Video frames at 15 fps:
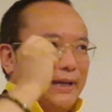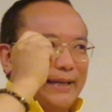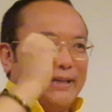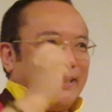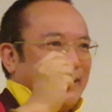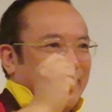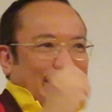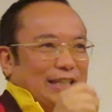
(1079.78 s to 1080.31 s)

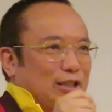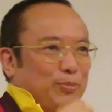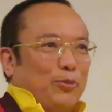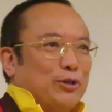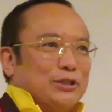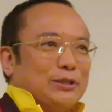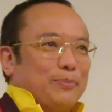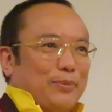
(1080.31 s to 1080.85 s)
anything is
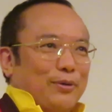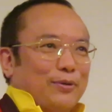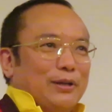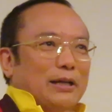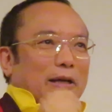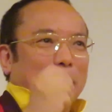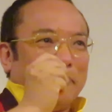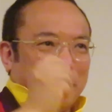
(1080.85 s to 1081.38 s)
possible,
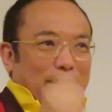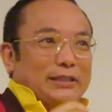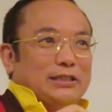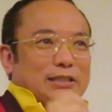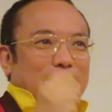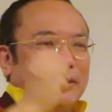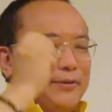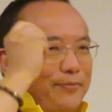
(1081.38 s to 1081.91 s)

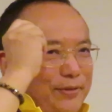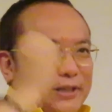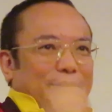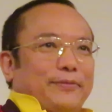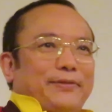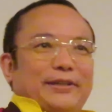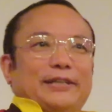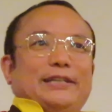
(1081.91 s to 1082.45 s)
but
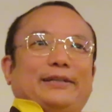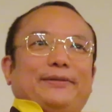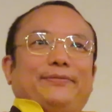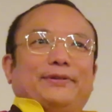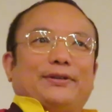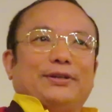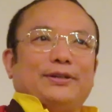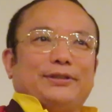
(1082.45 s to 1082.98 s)
very, very difficult.